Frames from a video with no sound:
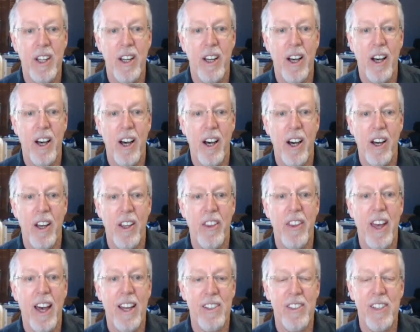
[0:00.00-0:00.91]

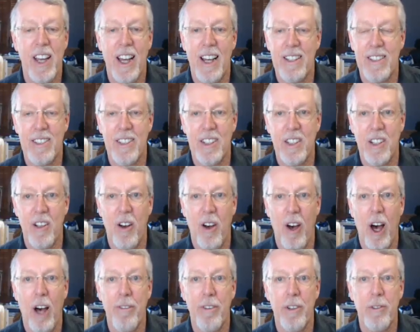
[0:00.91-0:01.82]
that task
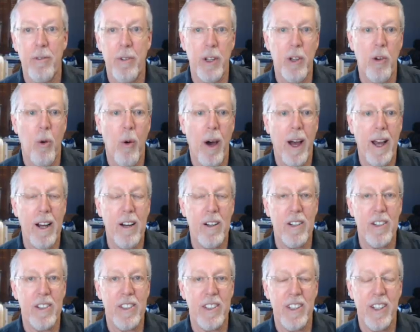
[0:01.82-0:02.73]
often
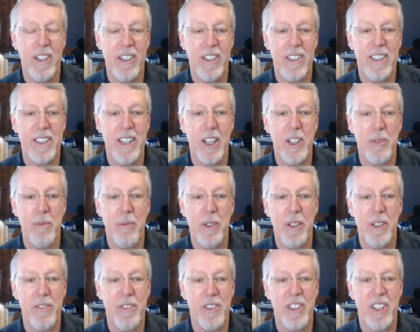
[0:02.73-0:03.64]
requires an assessment
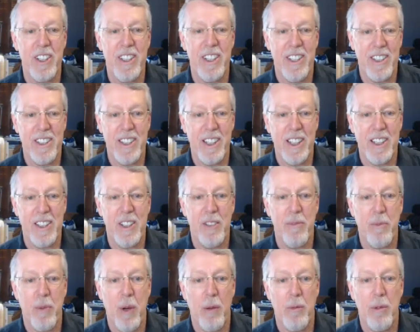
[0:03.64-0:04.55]
of statistics
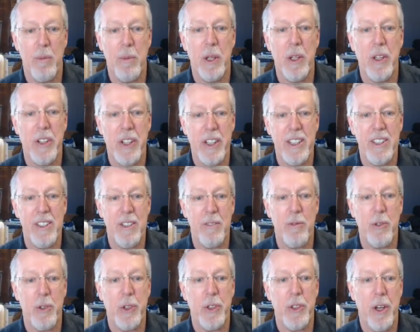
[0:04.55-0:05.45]
and probabilities.
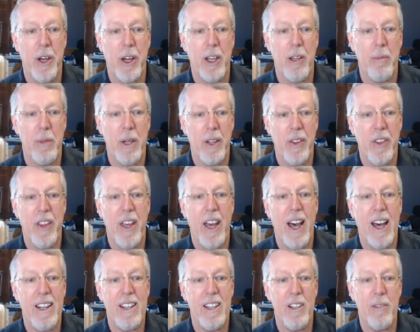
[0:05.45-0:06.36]
We'll talk about
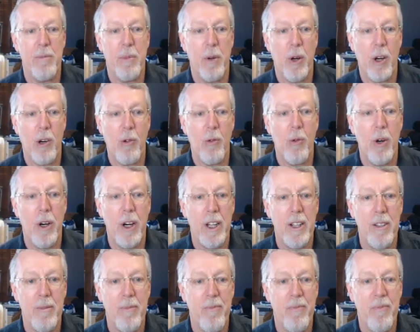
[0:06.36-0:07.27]
that in part
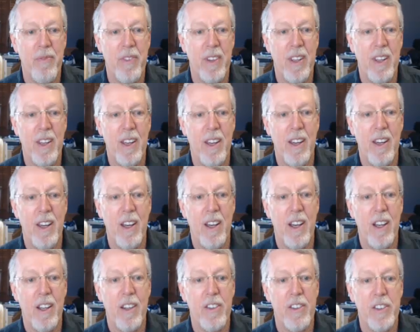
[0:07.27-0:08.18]
1.
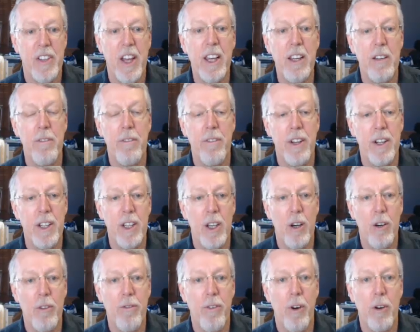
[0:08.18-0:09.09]
The second
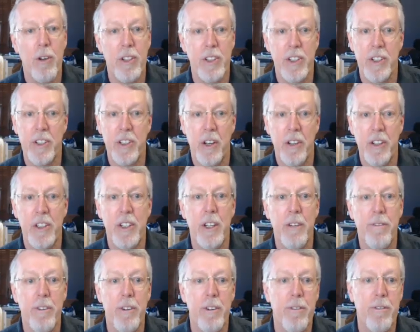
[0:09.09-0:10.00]
video focuses on a
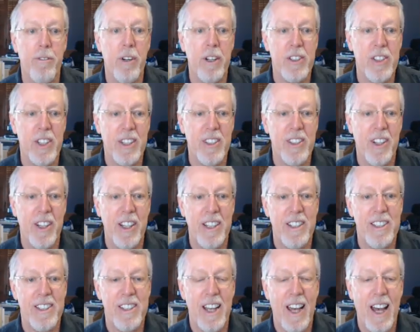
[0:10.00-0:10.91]
different forensic
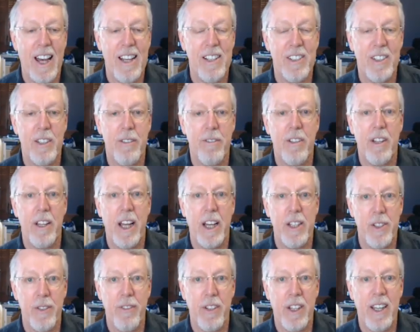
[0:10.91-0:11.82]
science task of
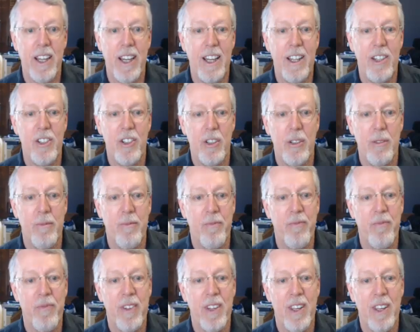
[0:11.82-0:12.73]
classification,
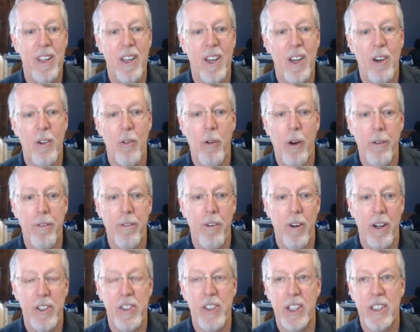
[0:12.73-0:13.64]
where
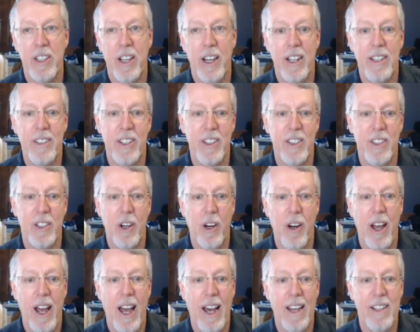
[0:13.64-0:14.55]
forensic scientists are
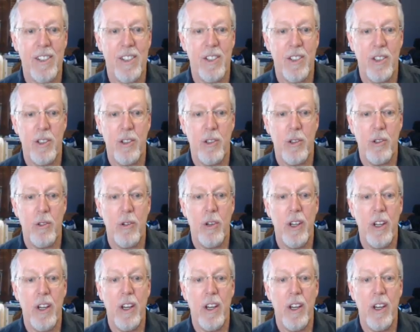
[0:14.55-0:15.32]
asked to